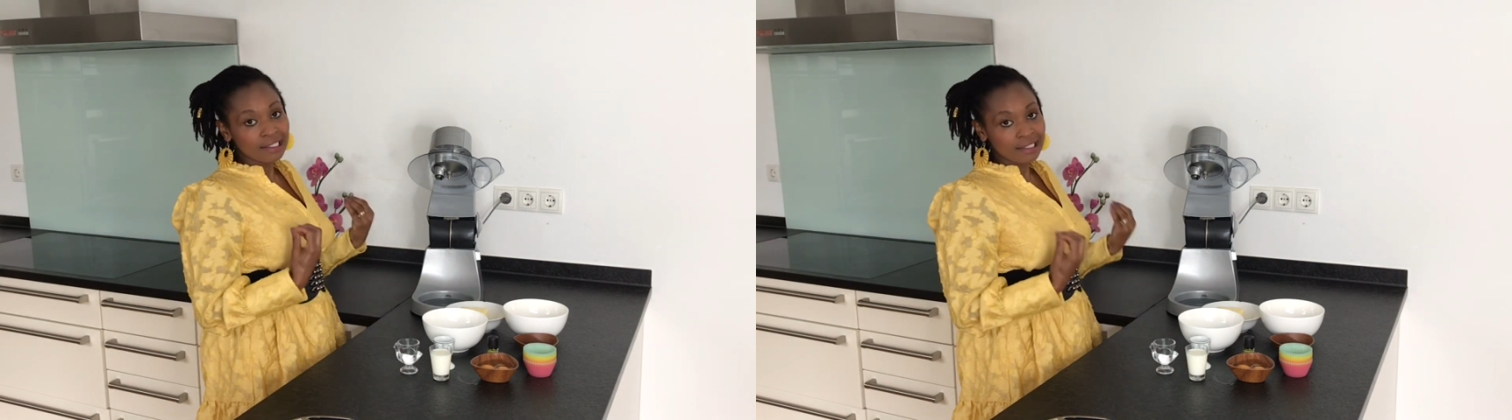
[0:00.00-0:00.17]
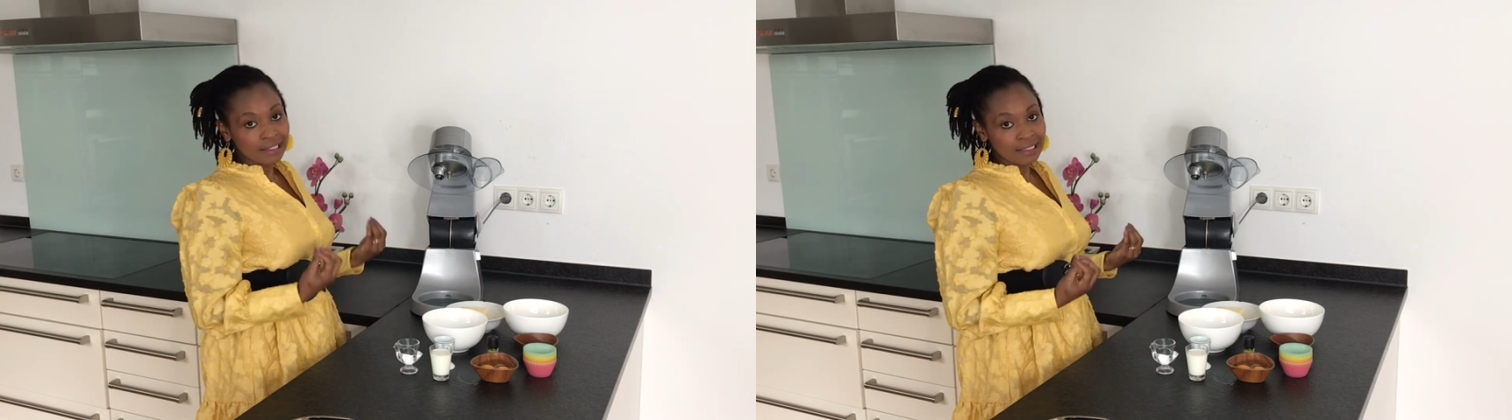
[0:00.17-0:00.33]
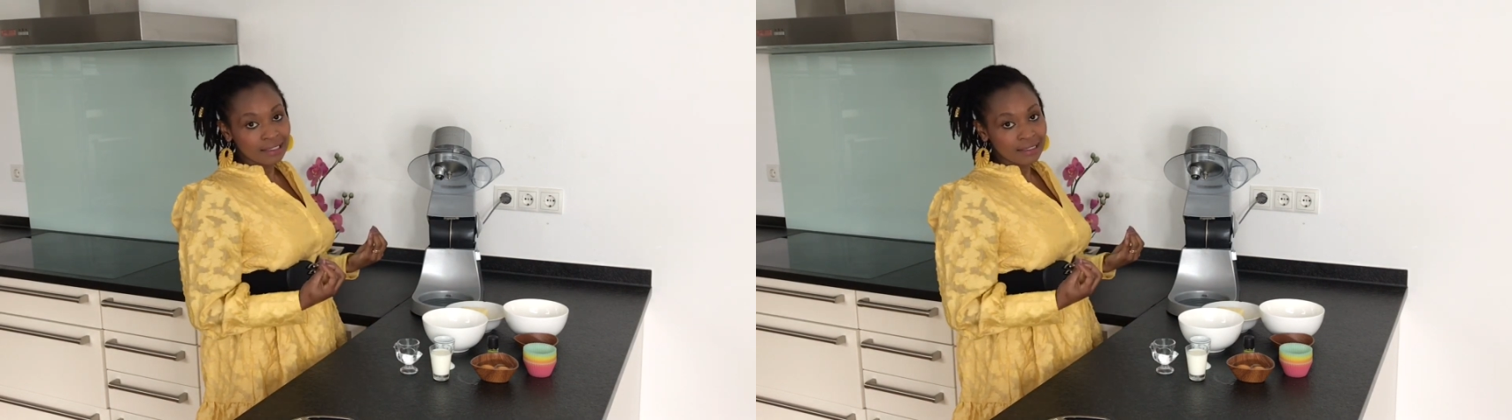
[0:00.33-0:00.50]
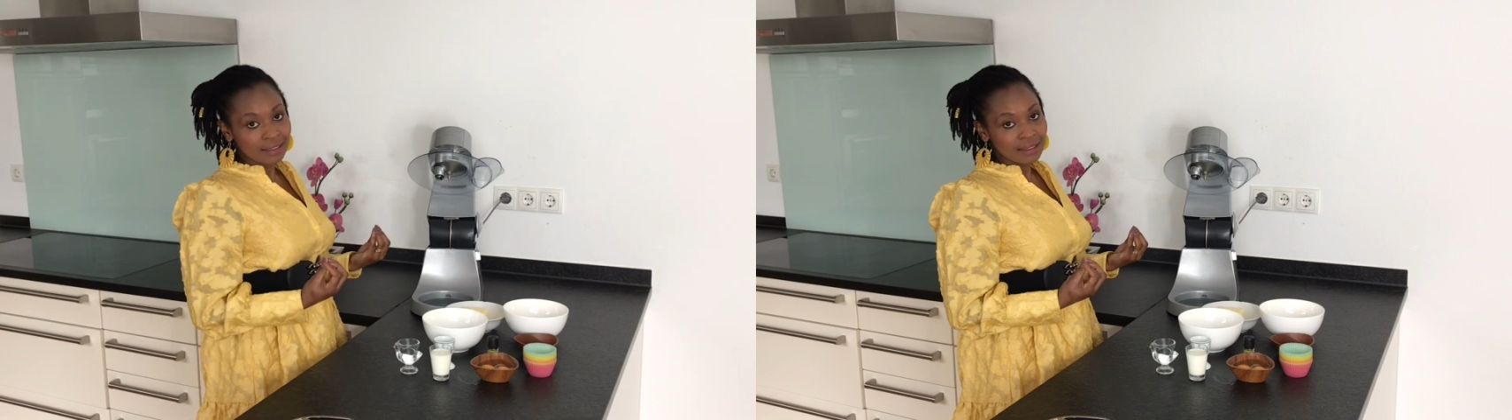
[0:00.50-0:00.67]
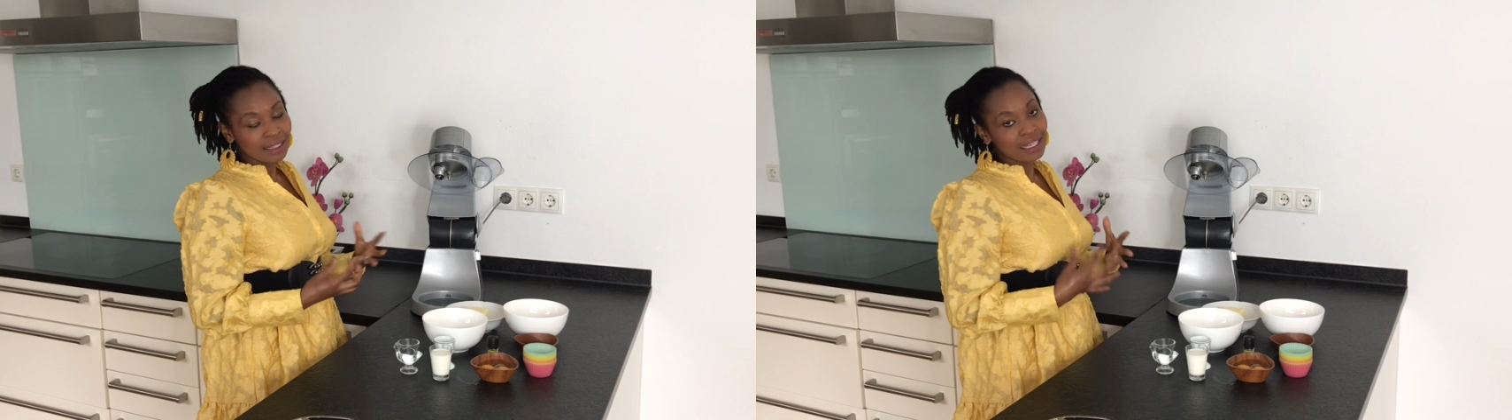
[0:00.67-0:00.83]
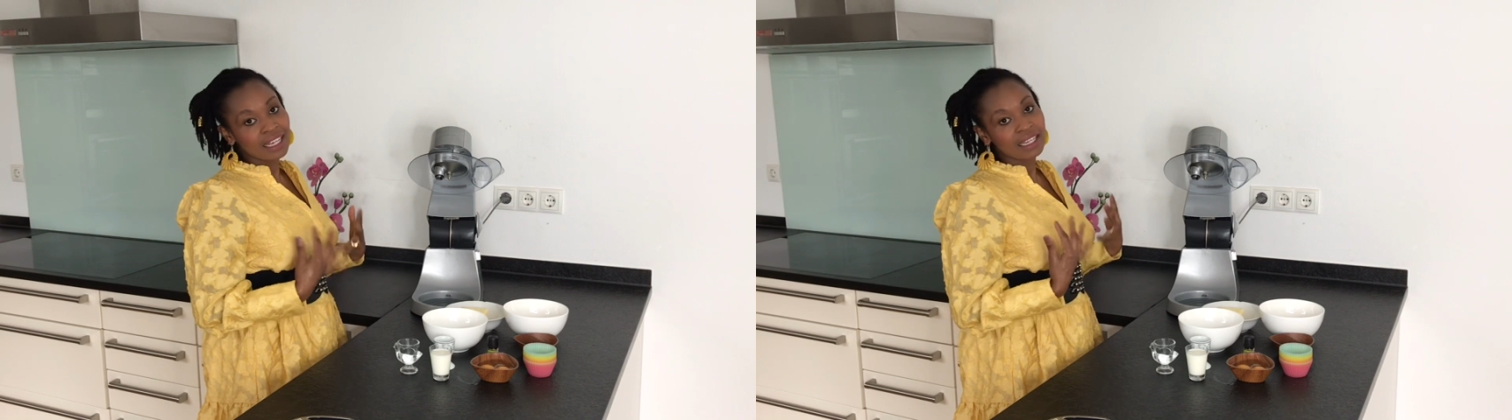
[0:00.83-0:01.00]
clean
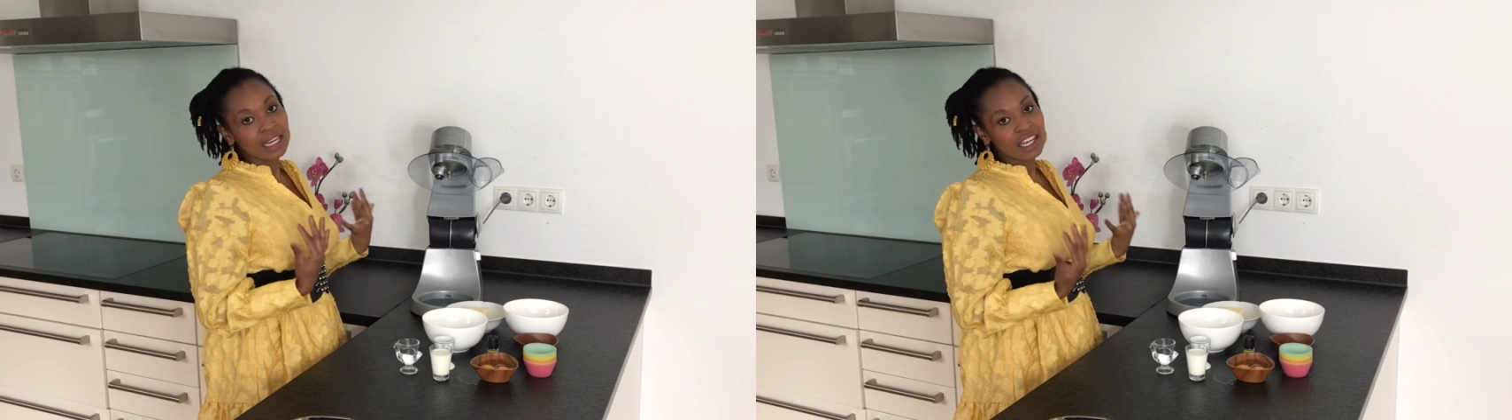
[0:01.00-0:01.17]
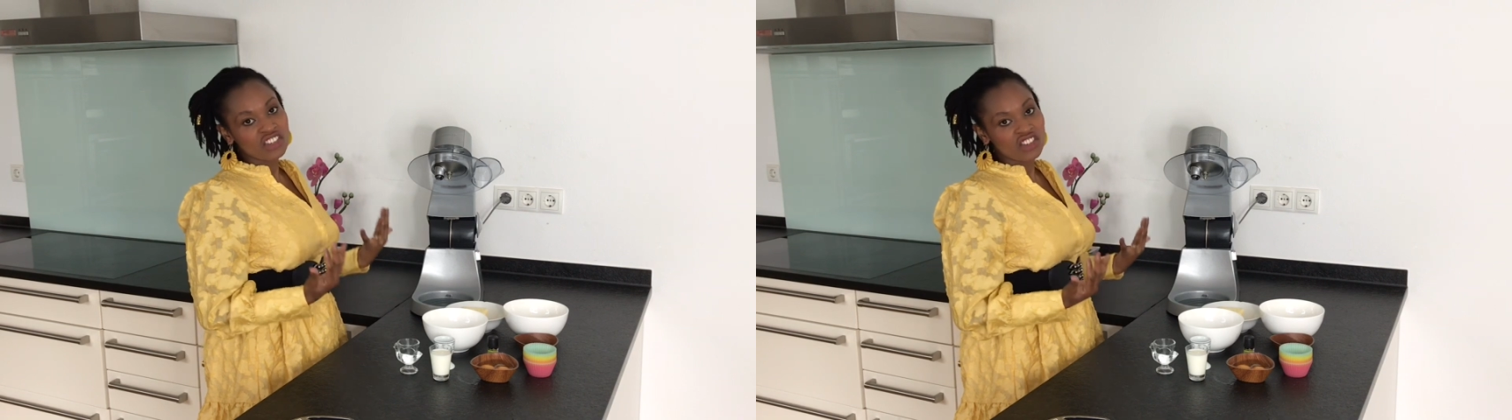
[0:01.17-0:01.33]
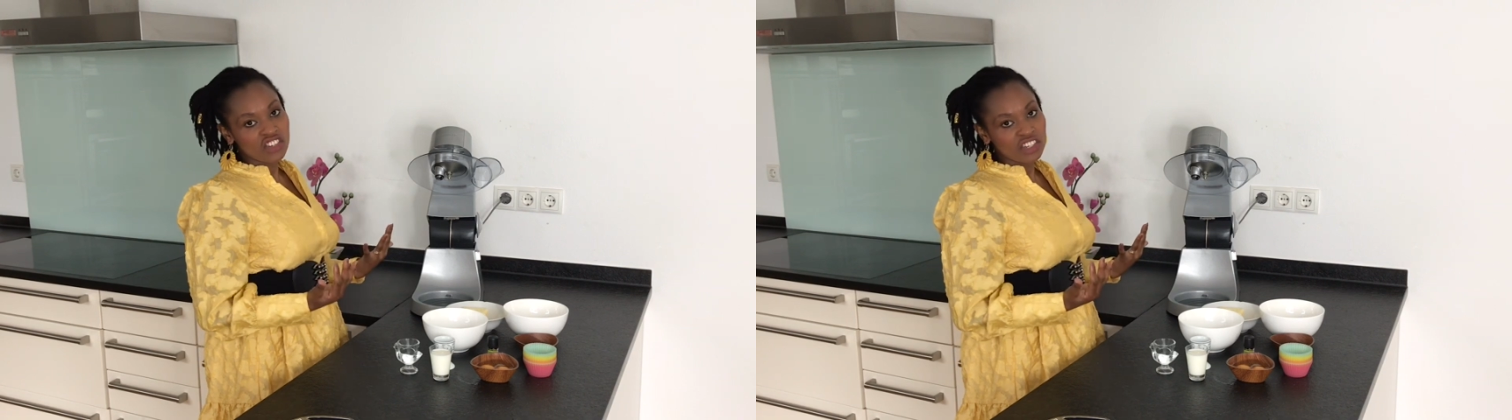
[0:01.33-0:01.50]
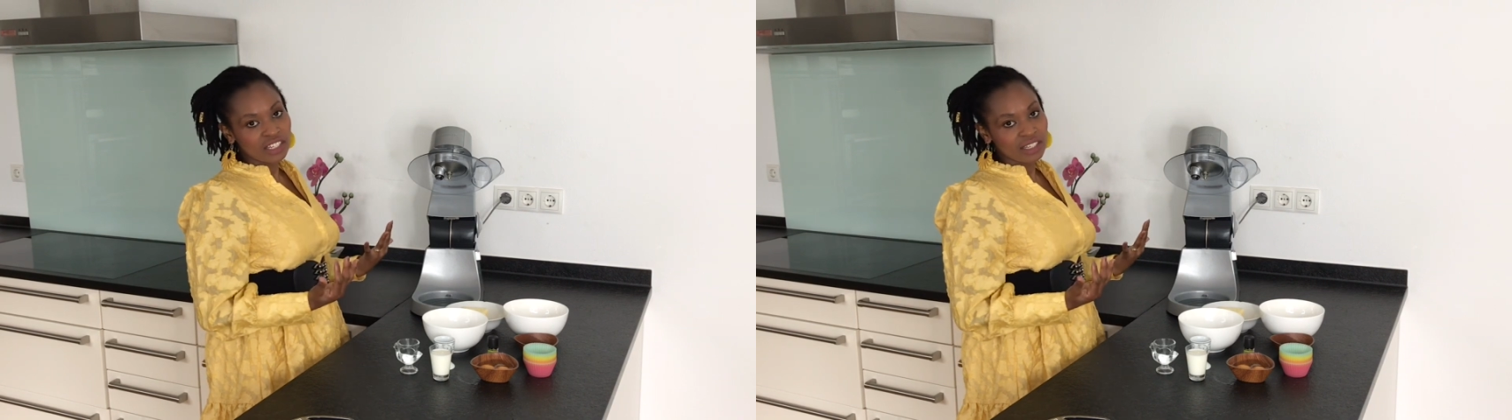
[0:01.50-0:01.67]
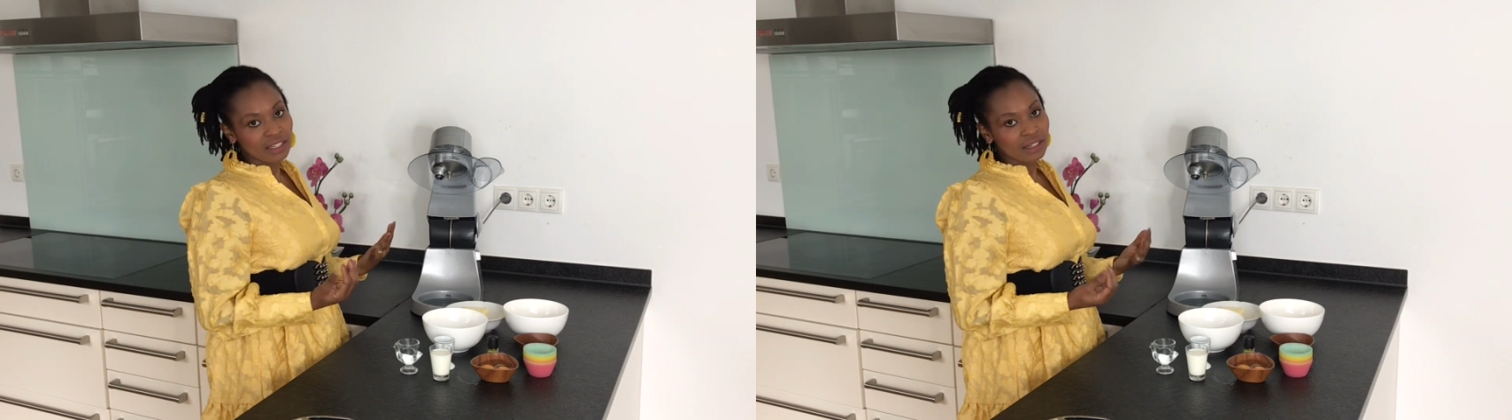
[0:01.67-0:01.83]
and hygienic.